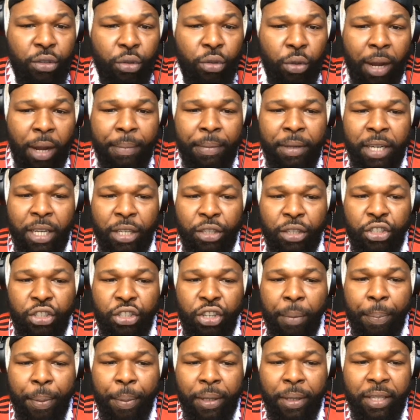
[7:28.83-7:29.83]
So let me just
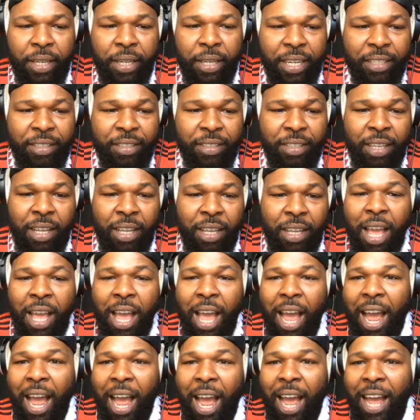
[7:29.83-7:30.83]
jump into this
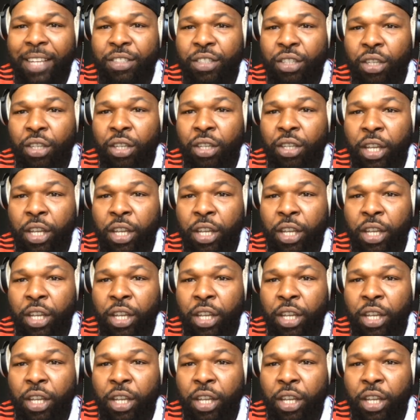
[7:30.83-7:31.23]
as,